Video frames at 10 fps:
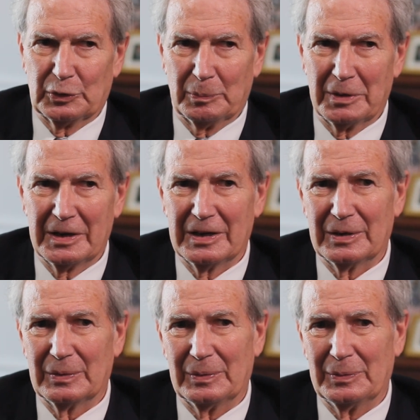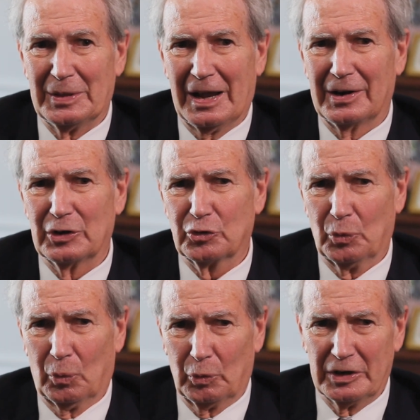to me, that is a
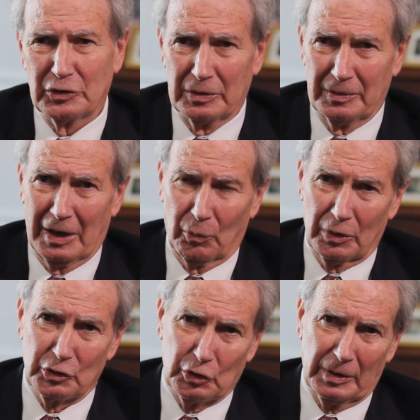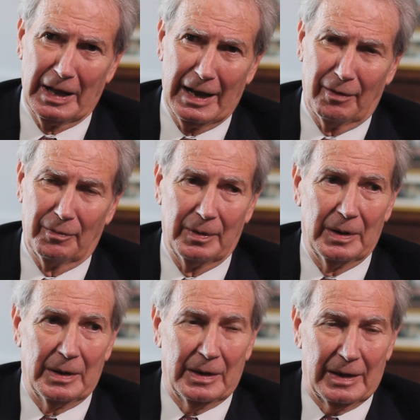reason that we should have
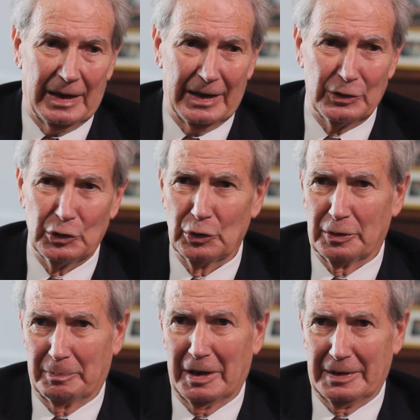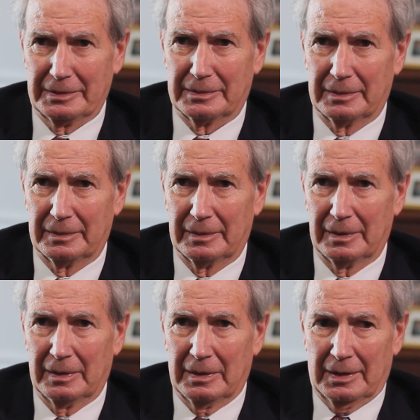a new debate
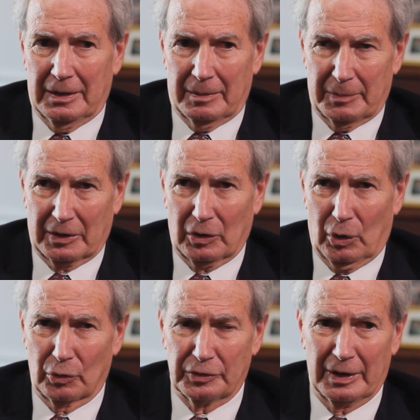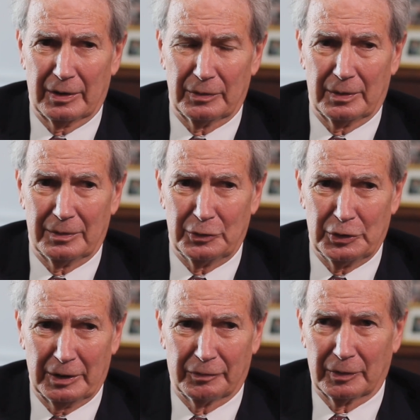because there are
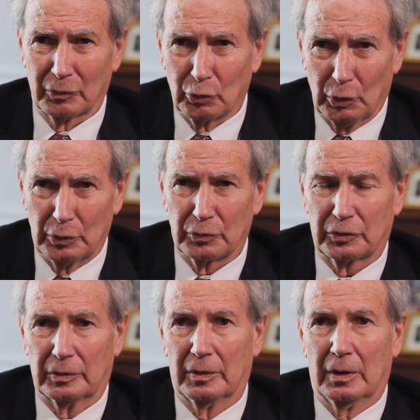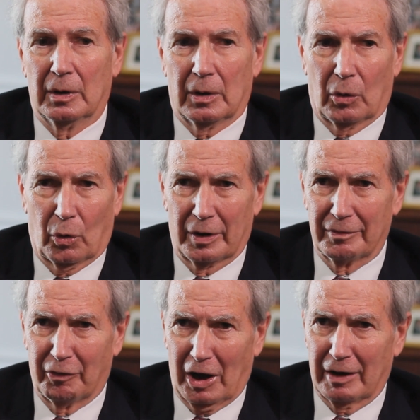different groups or
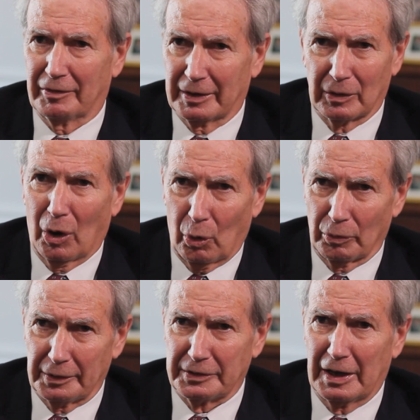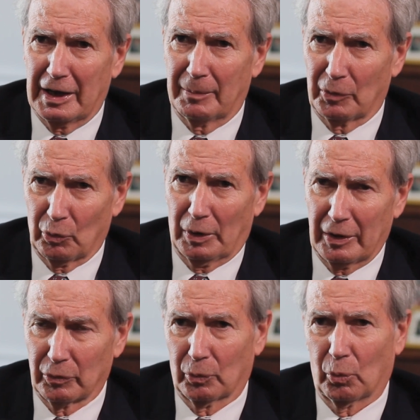evolving all the time
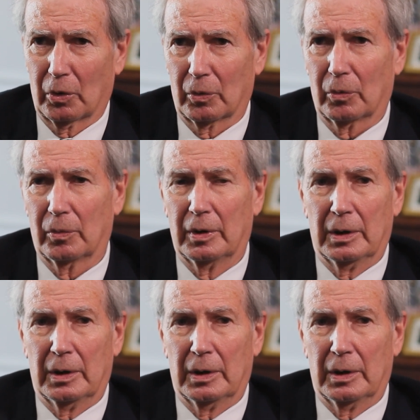around the world.